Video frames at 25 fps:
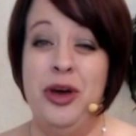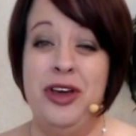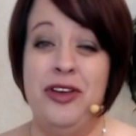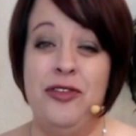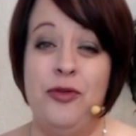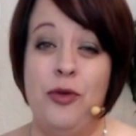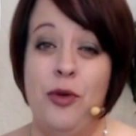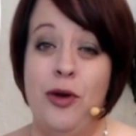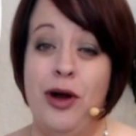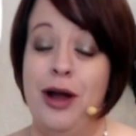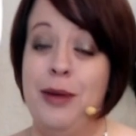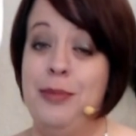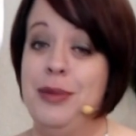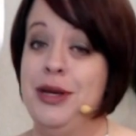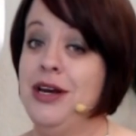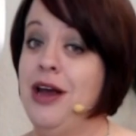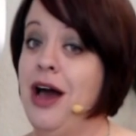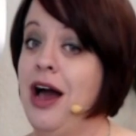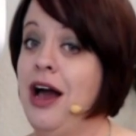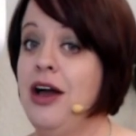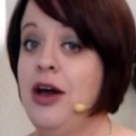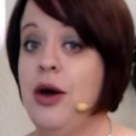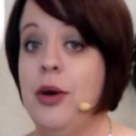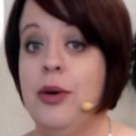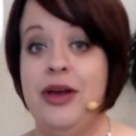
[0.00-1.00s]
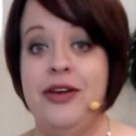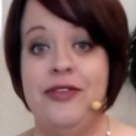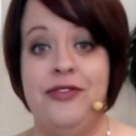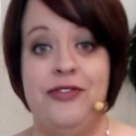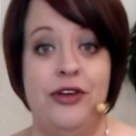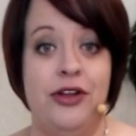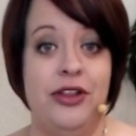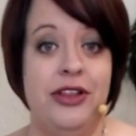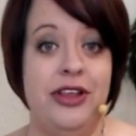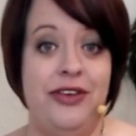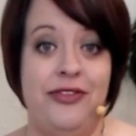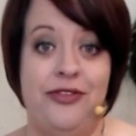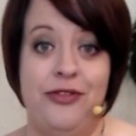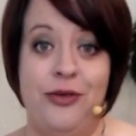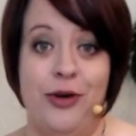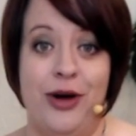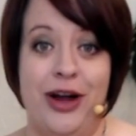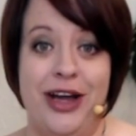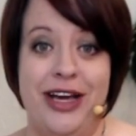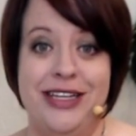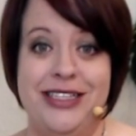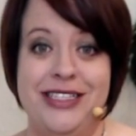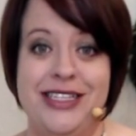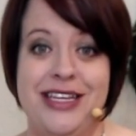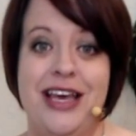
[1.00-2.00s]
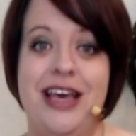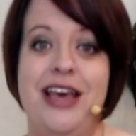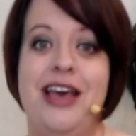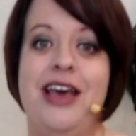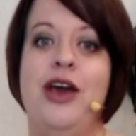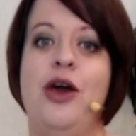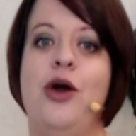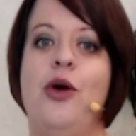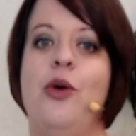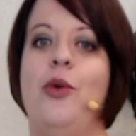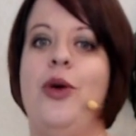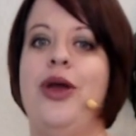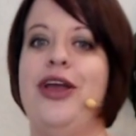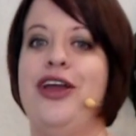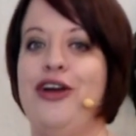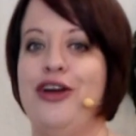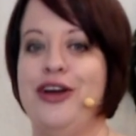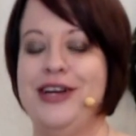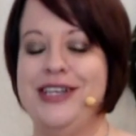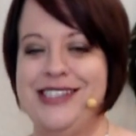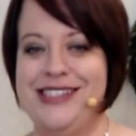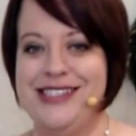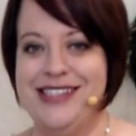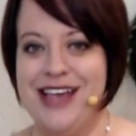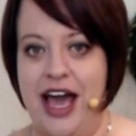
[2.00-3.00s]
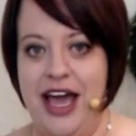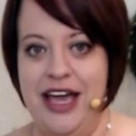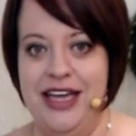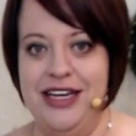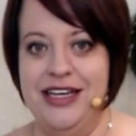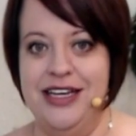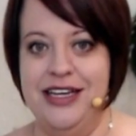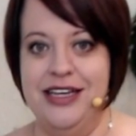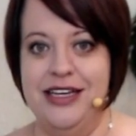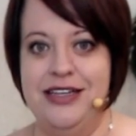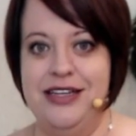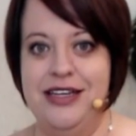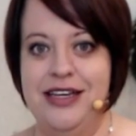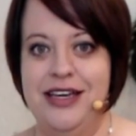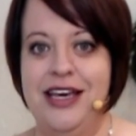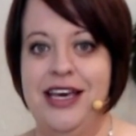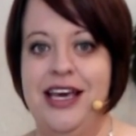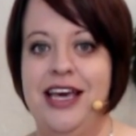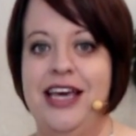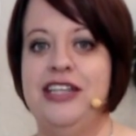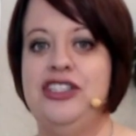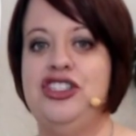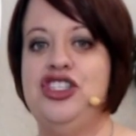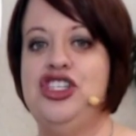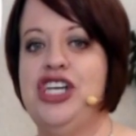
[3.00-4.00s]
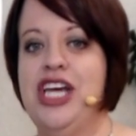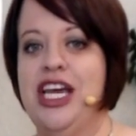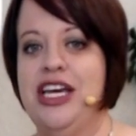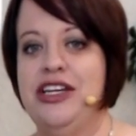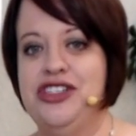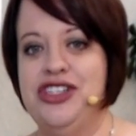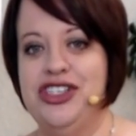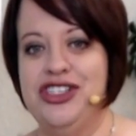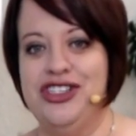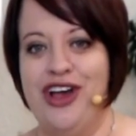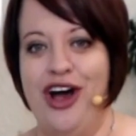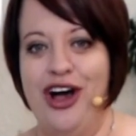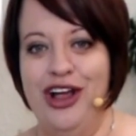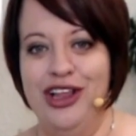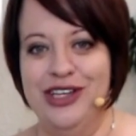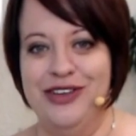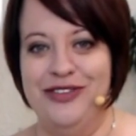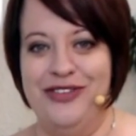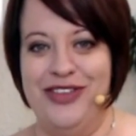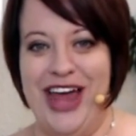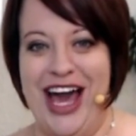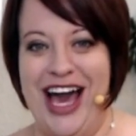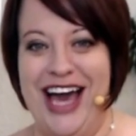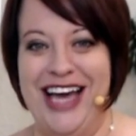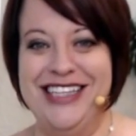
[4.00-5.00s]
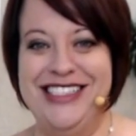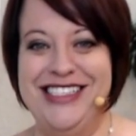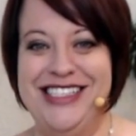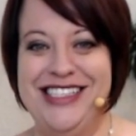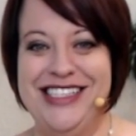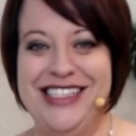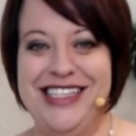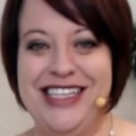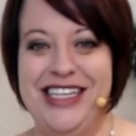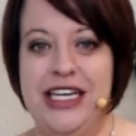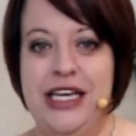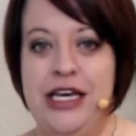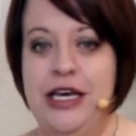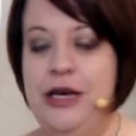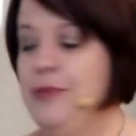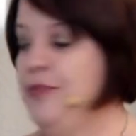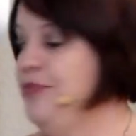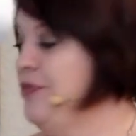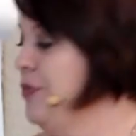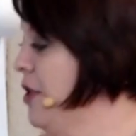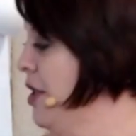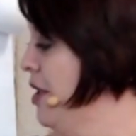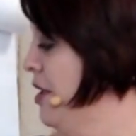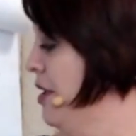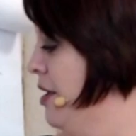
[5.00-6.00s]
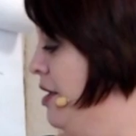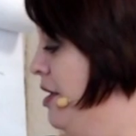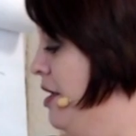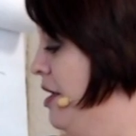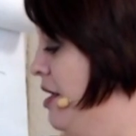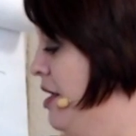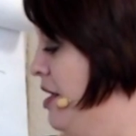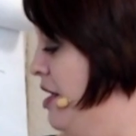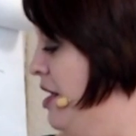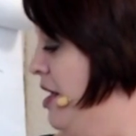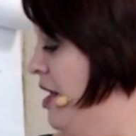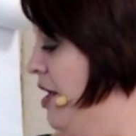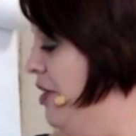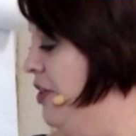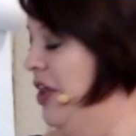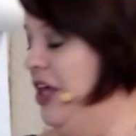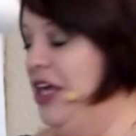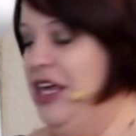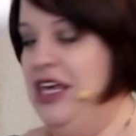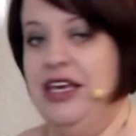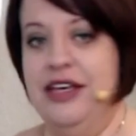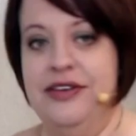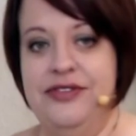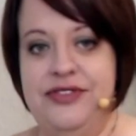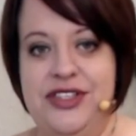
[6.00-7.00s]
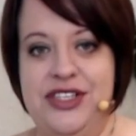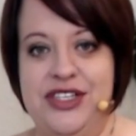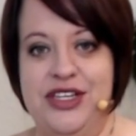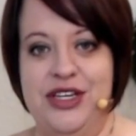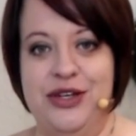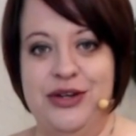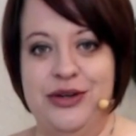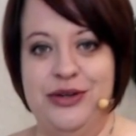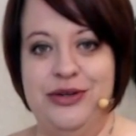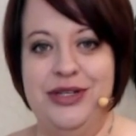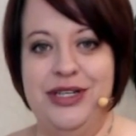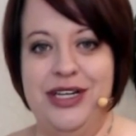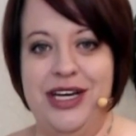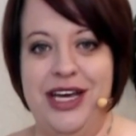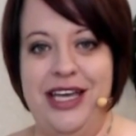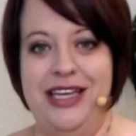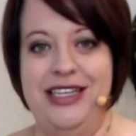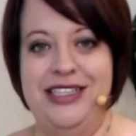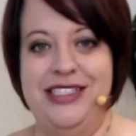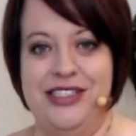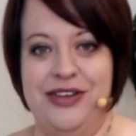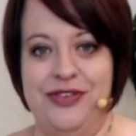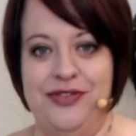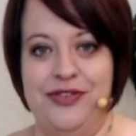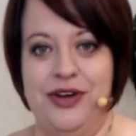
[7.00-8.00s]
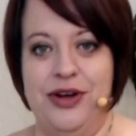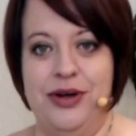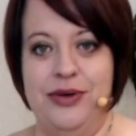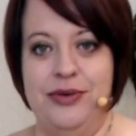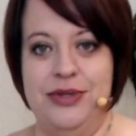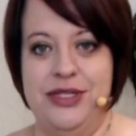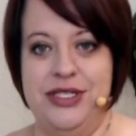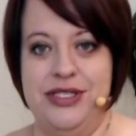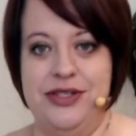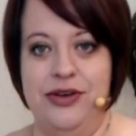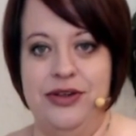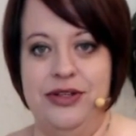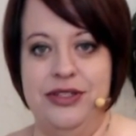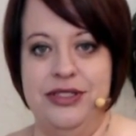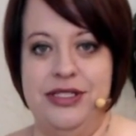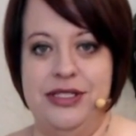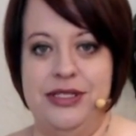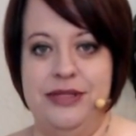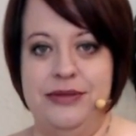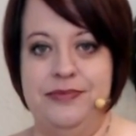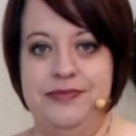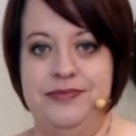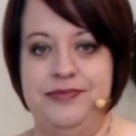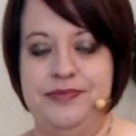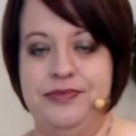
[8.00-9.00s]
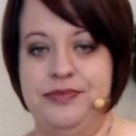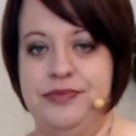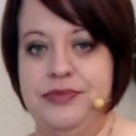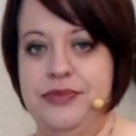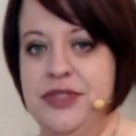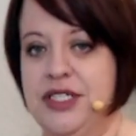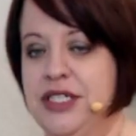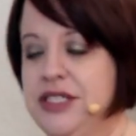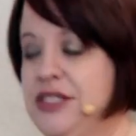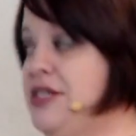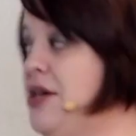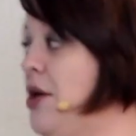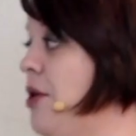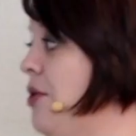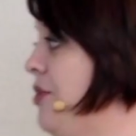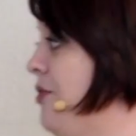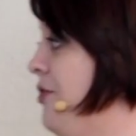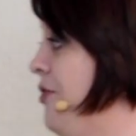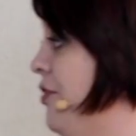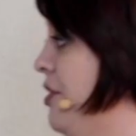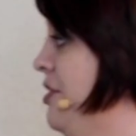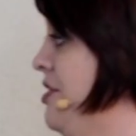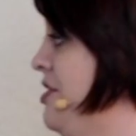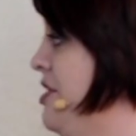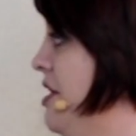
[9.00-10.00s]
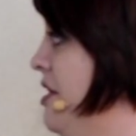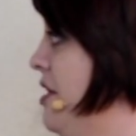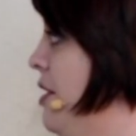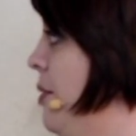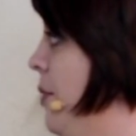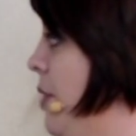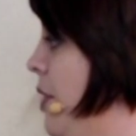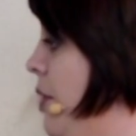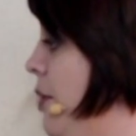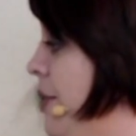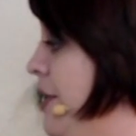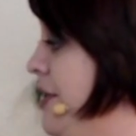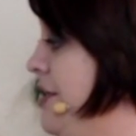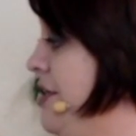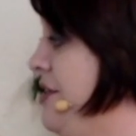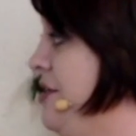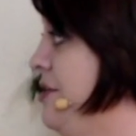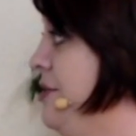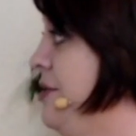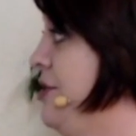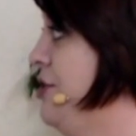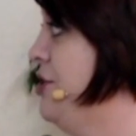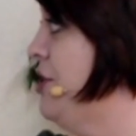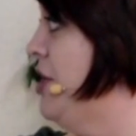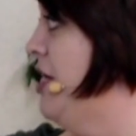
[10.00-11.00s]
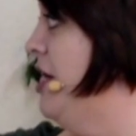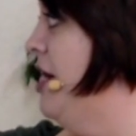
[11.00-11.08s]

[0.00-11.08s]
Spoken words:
for it but not going fully for it. When you're excited, it changes all of that, and it gives you a different result. So the first thing that we're going to do is try to